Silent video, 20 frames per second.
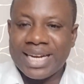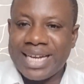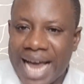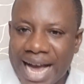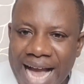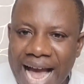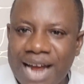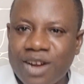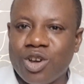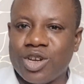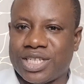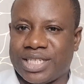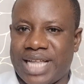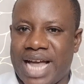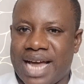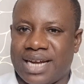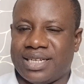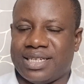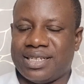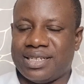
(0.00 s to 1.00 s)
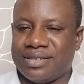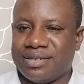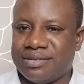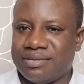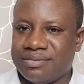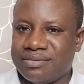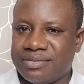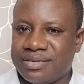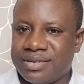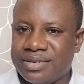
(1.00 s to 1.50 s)
that cannot stand.
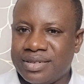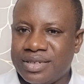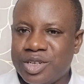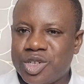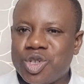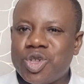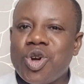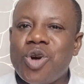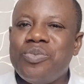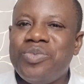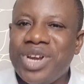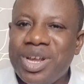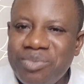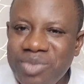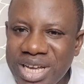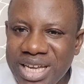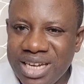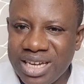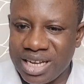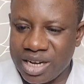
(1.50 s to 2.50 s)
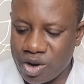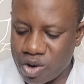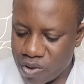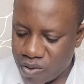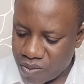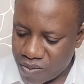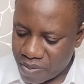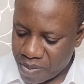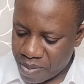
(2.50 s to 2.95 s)
Stop blaming in-law.